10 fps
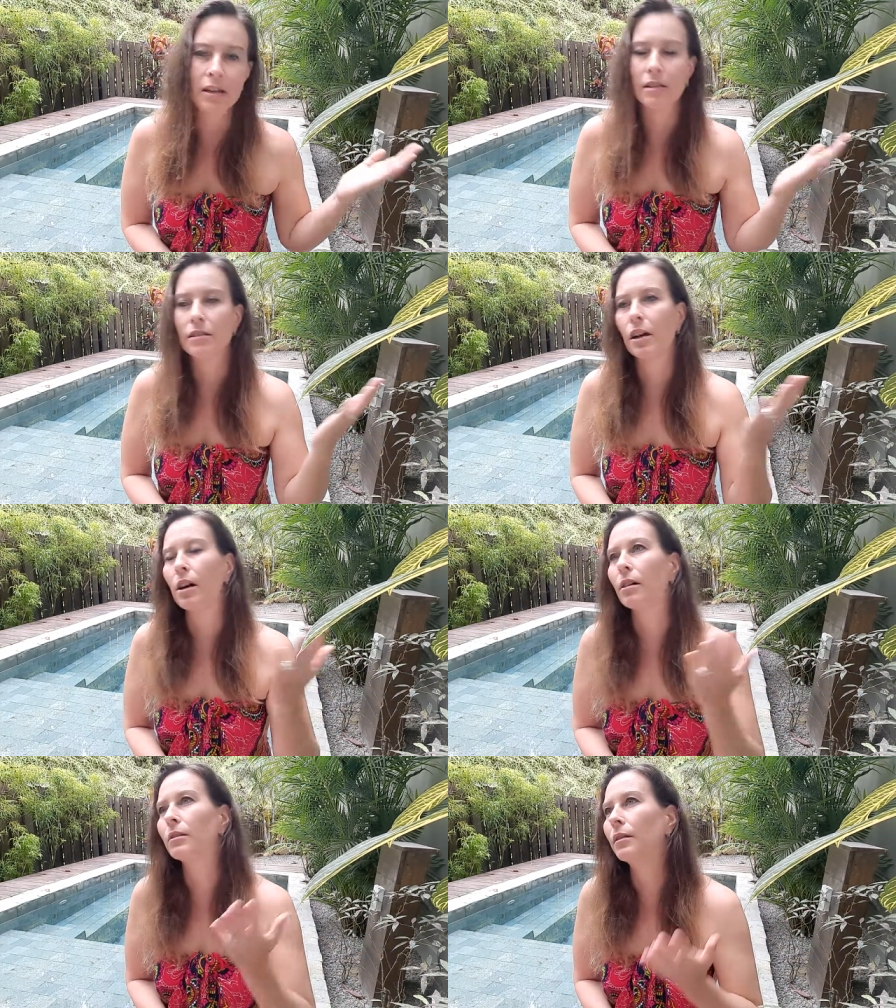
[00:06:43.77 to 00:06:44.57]

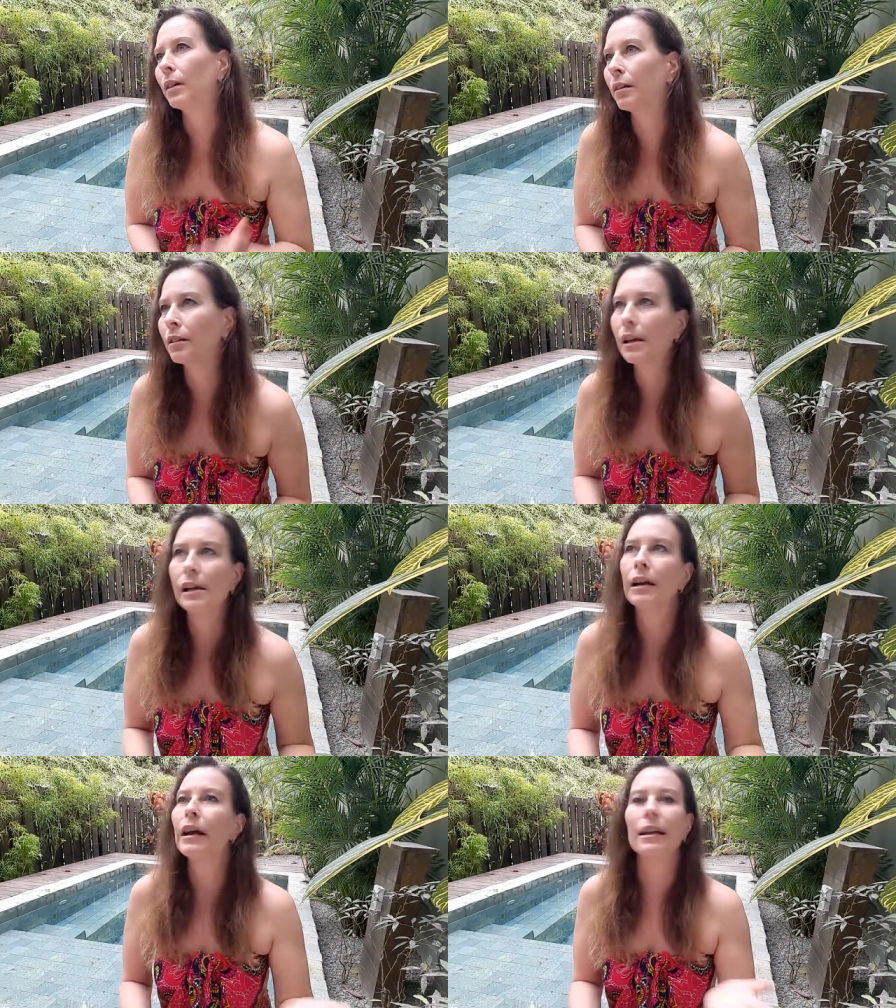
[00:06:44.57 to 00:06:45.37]
So
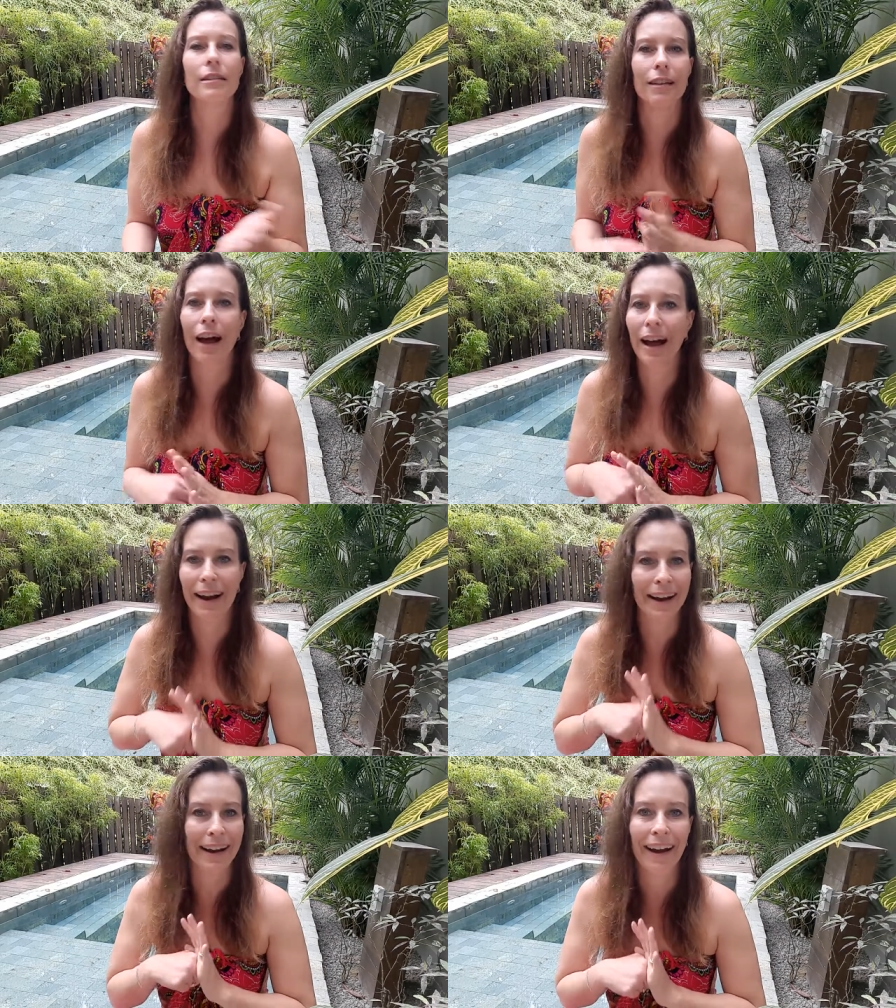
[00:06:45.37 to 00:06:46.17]
it's like